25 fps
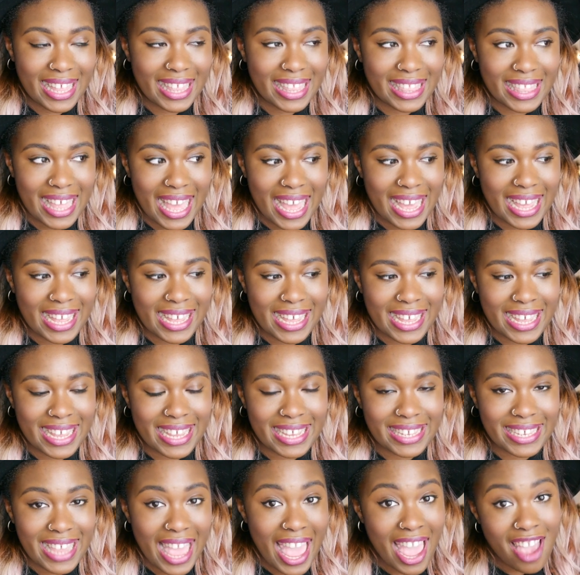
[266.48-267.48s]
And that
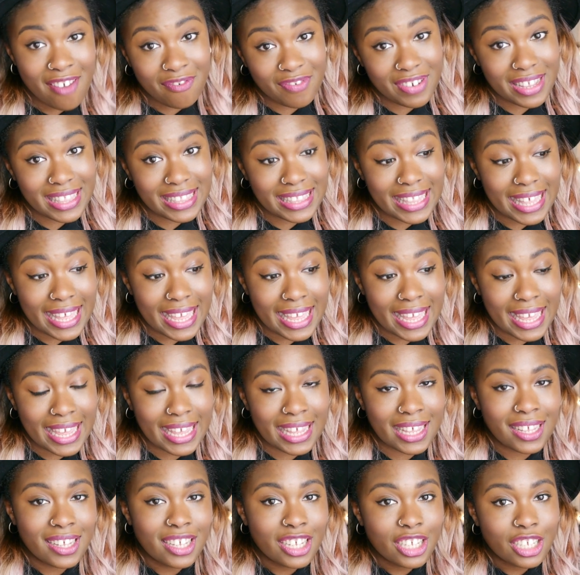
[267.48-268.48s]
is
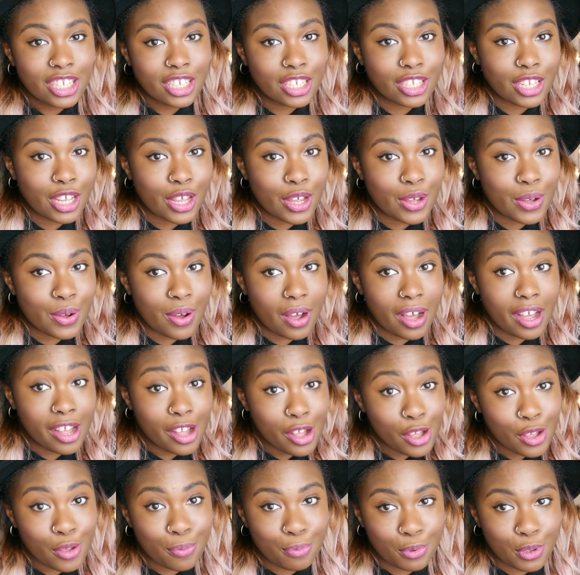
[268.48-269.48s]
everything. So I
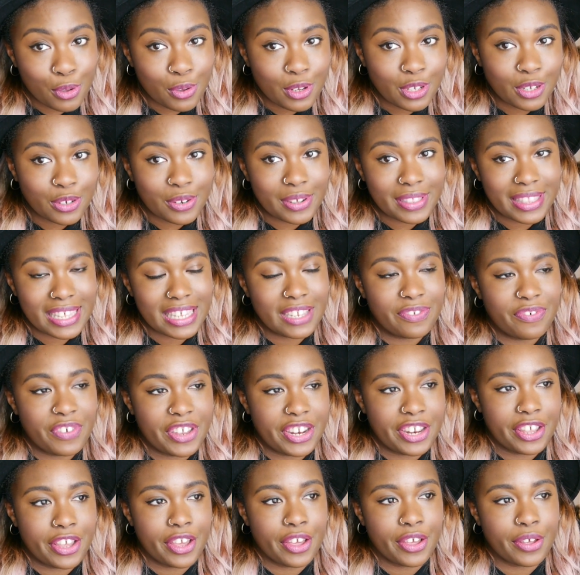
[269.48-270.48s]
hope you enjoyed this
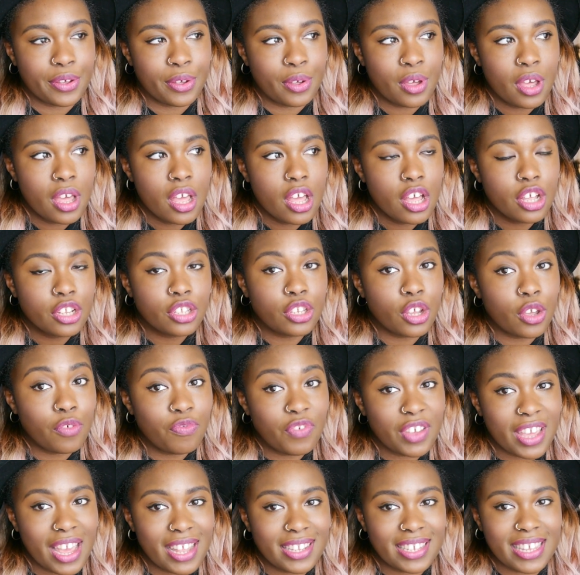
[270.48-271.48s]
video.
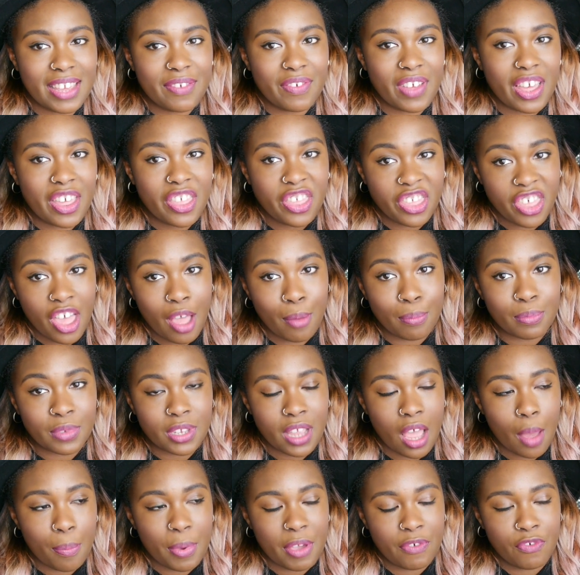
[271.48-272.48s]
Don't forget to give it a
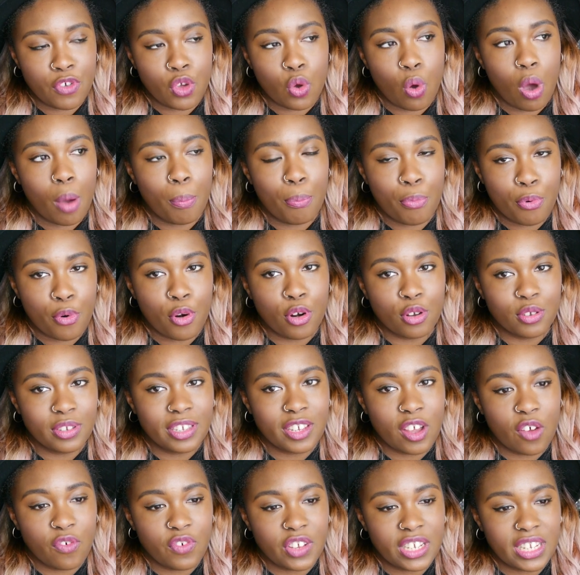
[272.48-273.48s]
thumbs up if you are pro
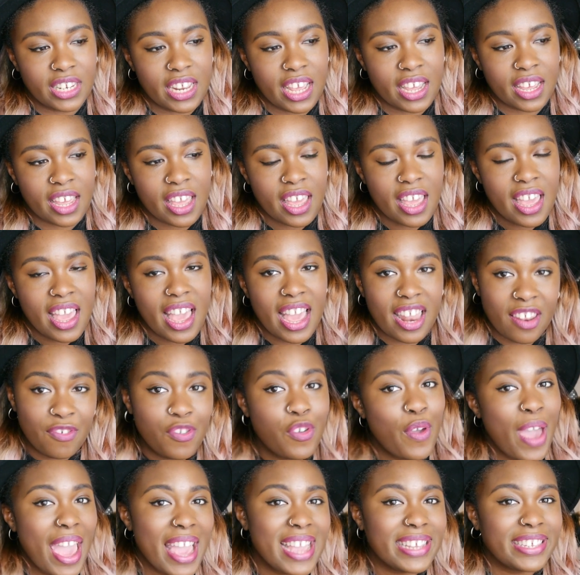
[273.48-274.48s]
selfie stick. And
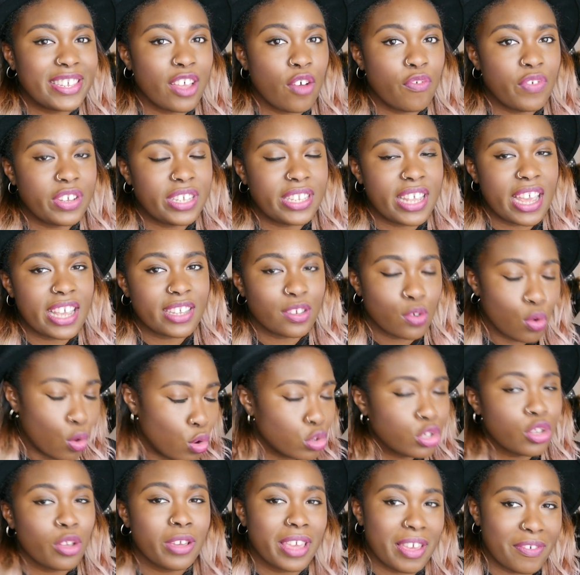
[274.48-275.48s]
if you hate selfie sticks,
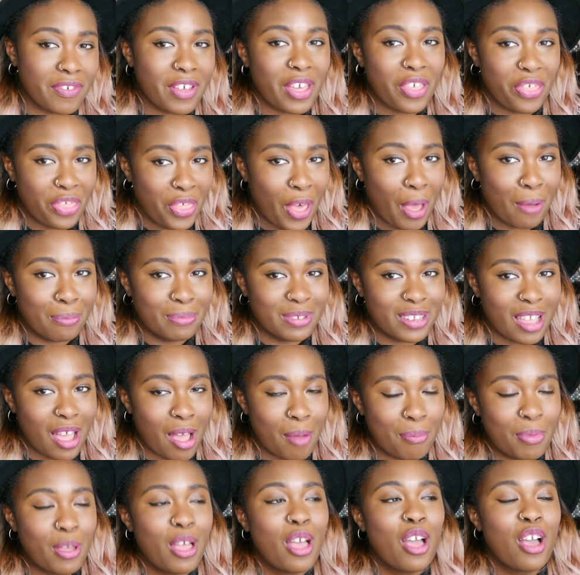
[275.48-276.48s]
also give it a thumbs
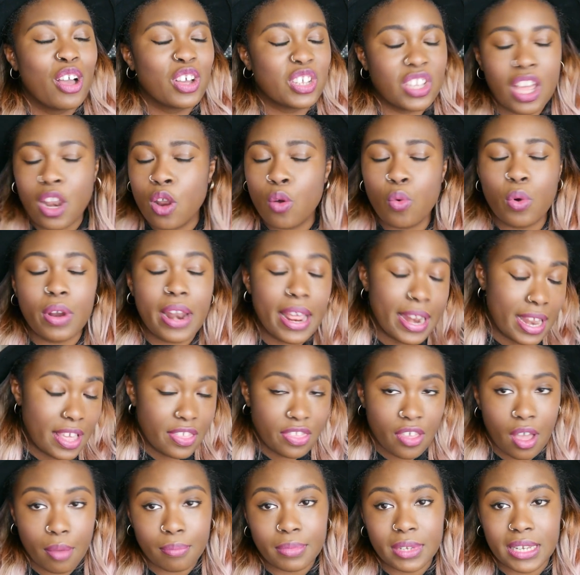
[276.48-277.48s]
up. Because I don't want any
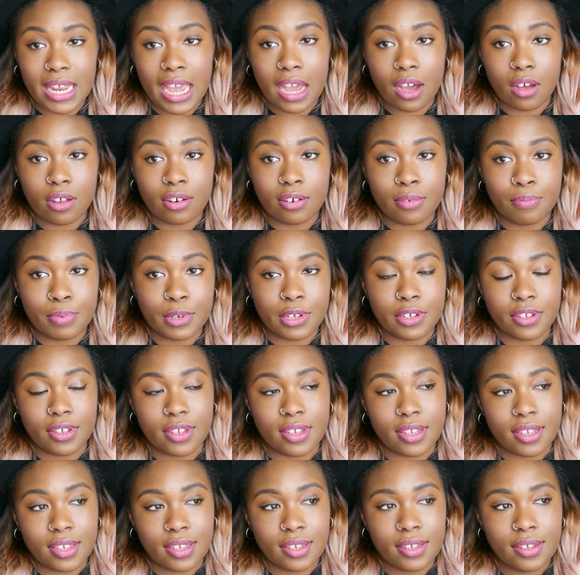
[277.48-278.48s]
thumbs down
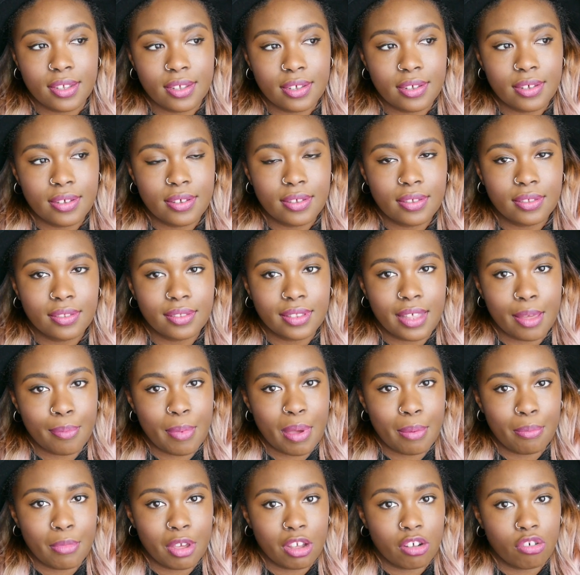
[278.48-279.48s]
because they
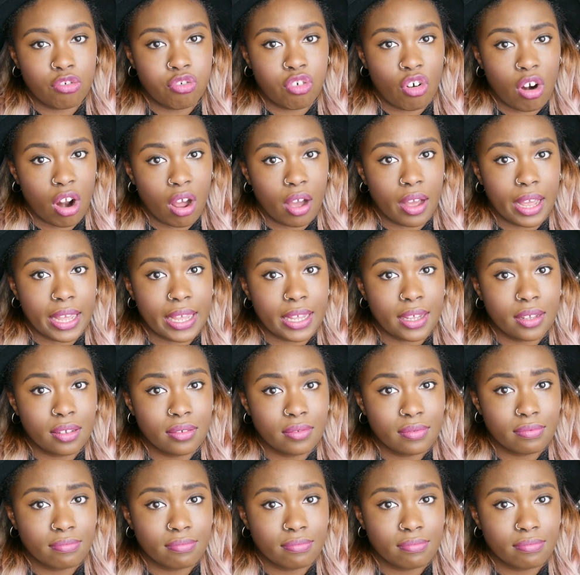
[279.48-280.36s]
make me cry.